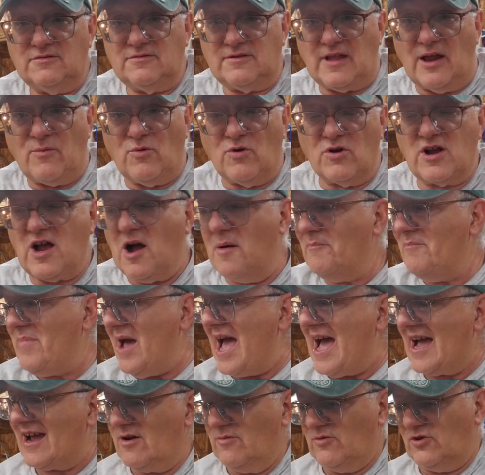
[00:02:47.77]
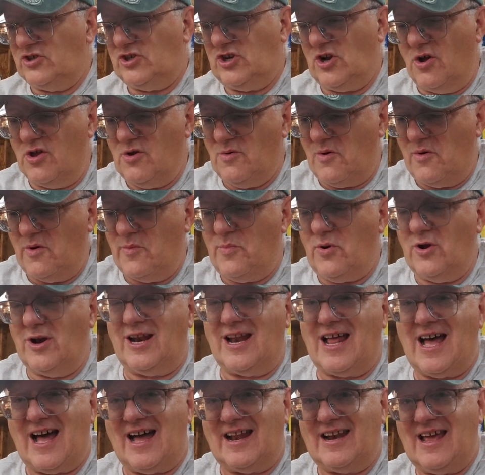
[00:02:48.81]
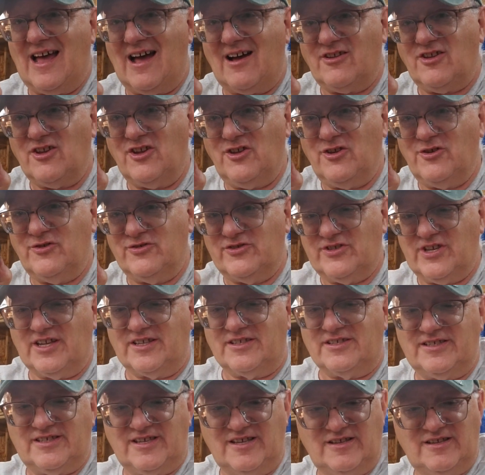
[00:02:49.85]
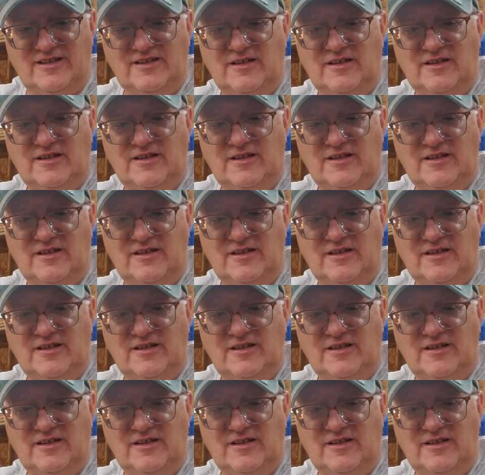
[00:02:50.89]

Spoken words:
then we'll come back and we'll show you when we put it on how you use this.